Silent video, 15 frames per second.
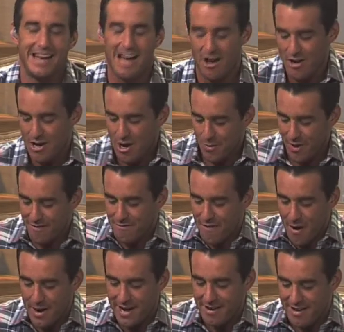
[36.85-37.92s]
Now, we are
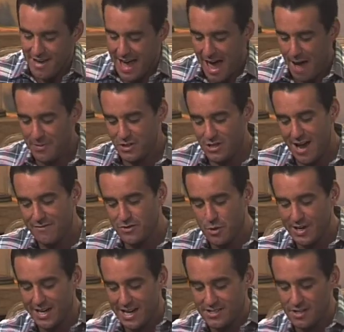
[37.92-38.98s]
very happy to have
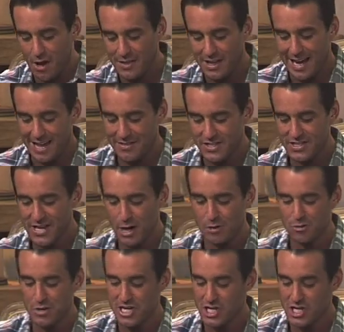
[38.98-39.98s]
joining us on the line the Secretary